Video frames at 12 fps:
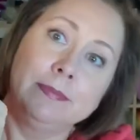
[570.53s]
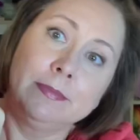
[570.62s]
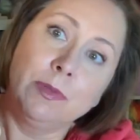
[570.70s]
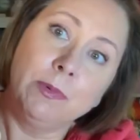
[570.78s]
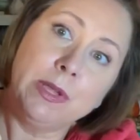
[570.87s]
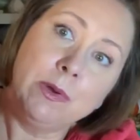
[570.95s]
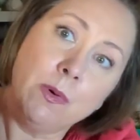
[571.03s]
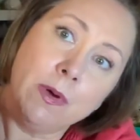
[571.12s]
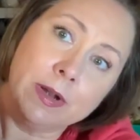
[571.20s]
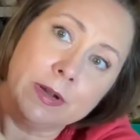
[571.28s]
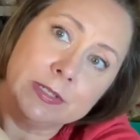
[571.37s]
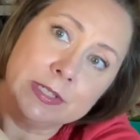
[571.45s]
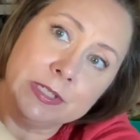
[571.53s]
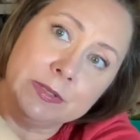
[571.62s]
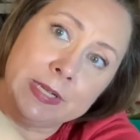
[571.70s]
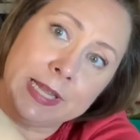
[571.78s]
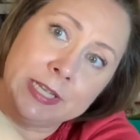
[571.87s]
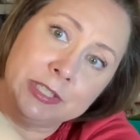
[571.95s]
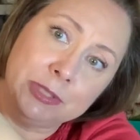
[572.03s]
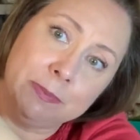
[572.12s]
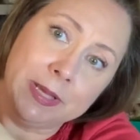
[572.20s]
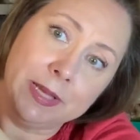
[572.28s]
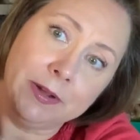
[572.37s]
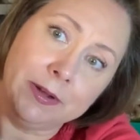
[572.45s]
three quarters to an inch
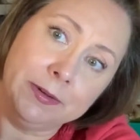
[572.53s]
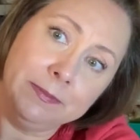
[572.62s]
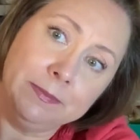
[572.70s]
bigger.